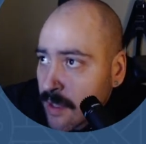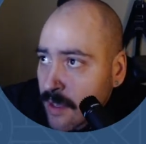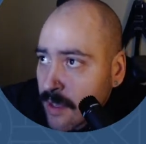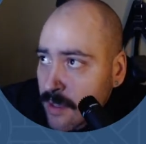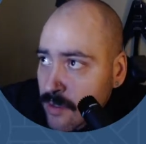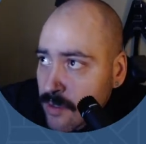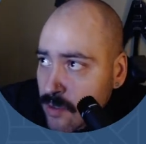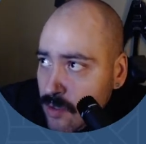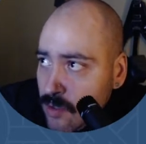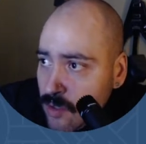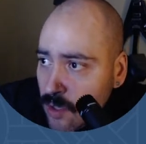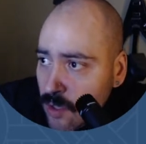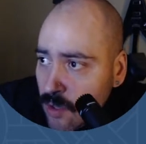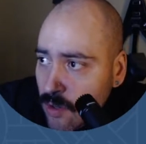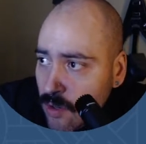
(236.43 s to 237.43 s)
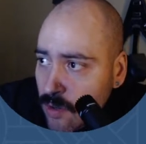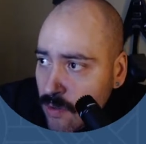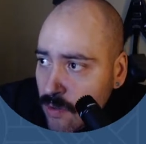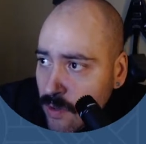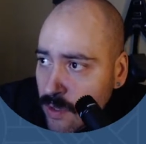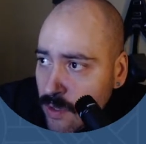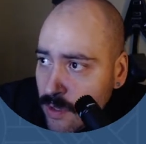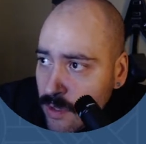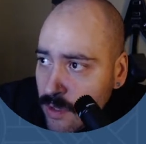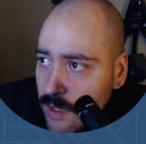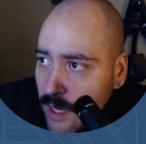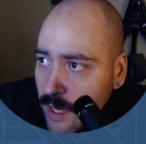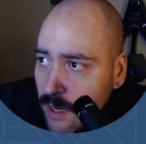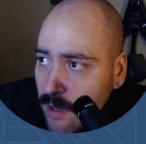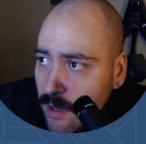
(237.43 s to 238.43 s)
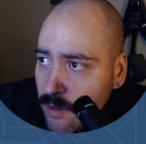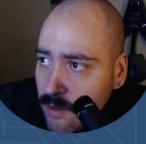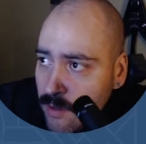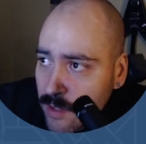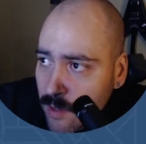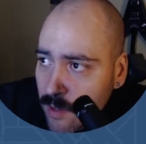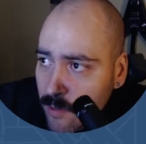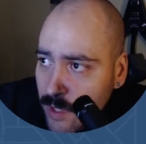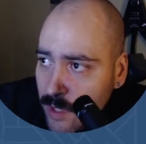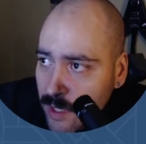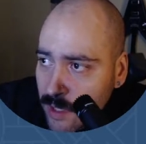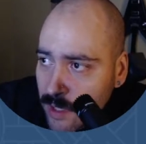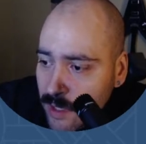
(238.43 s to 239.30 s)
So now that we